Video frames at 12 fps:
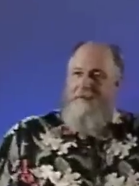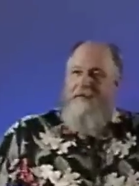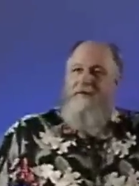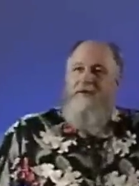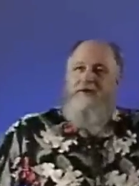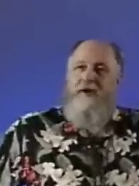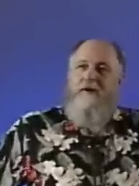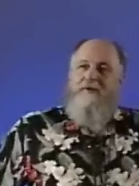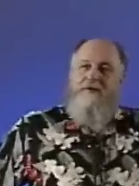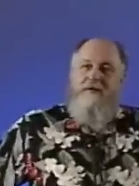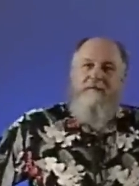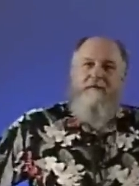There's a
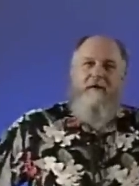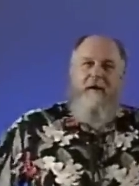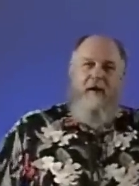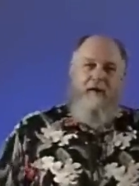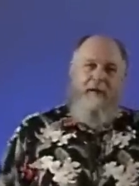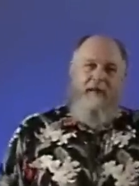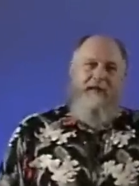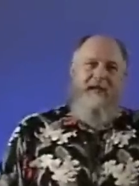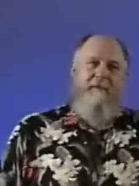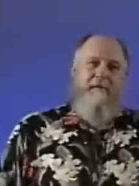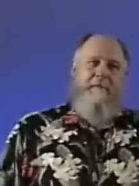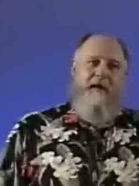Charleston frog by the
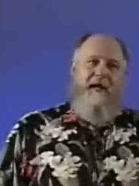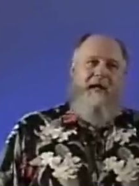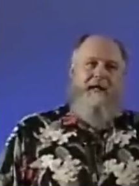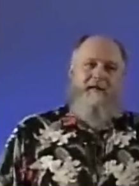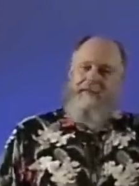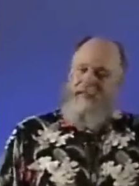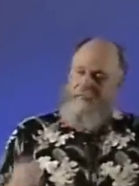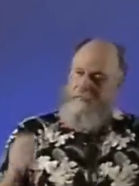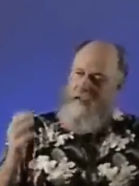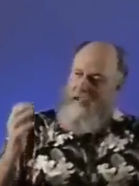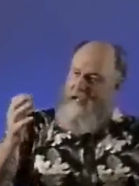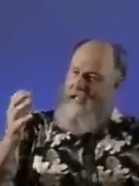name of Benny. Now,
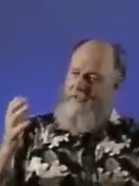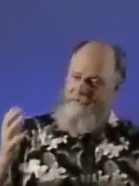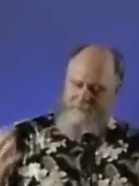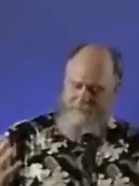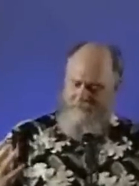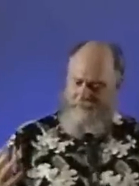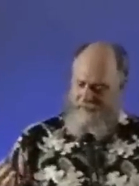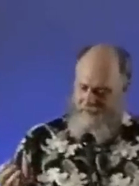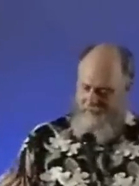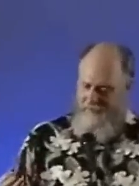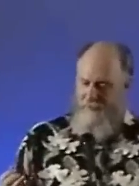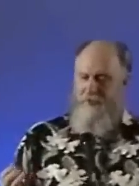Benny
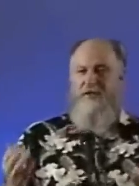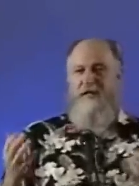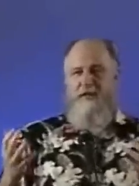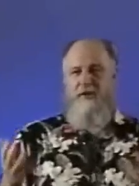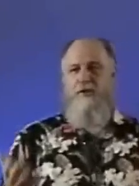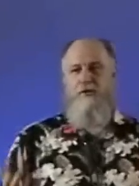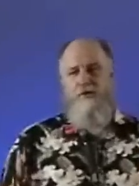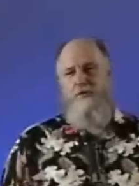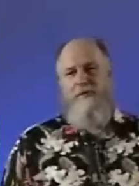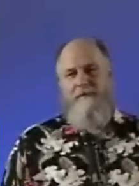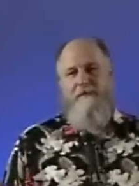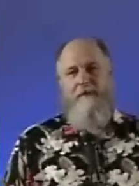was an
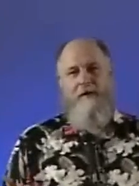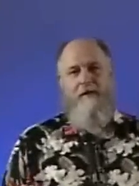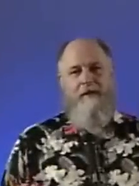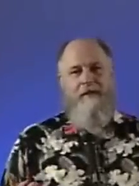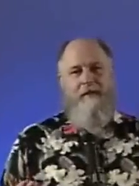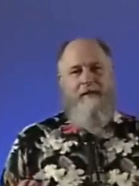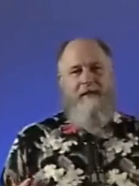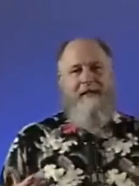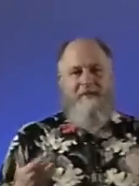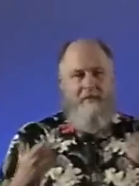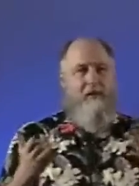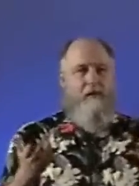unusual frog.
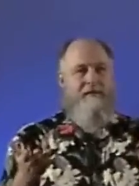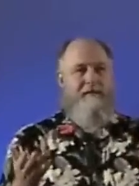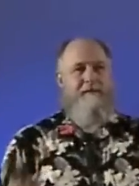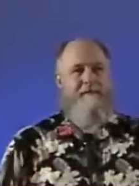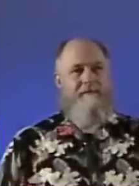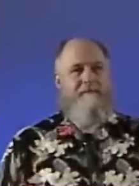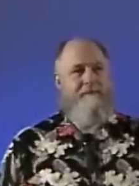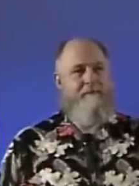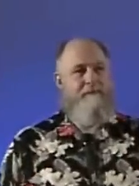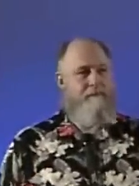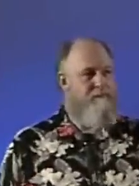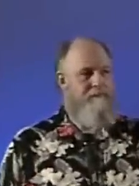He talked.
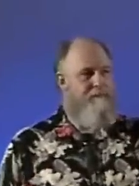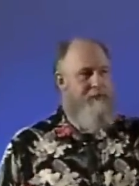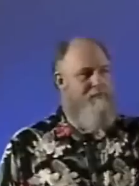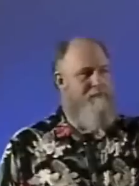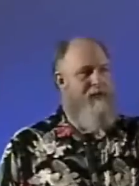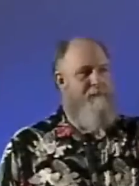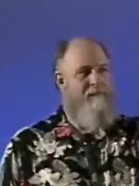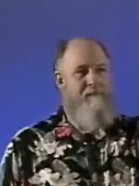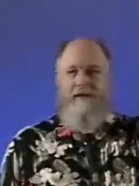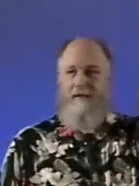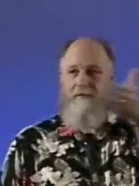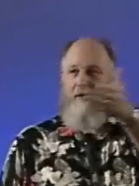You've probably
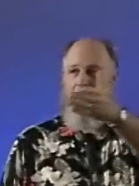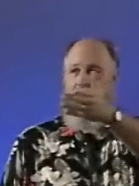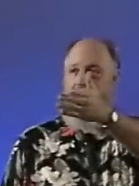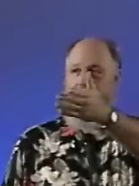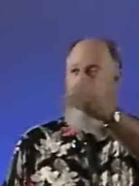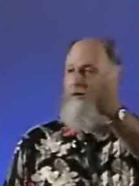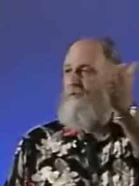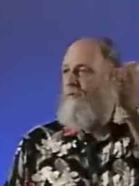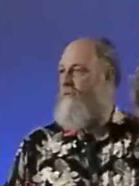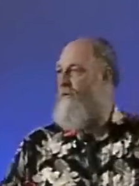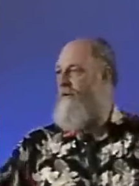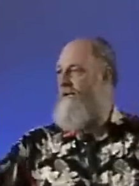met talking frogs
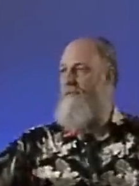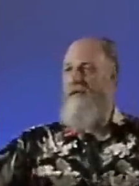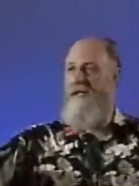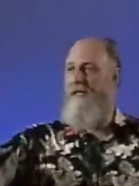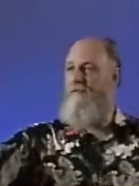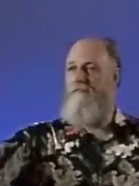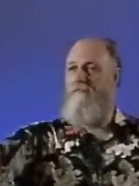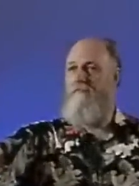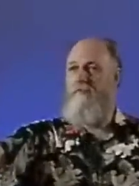before, anybody?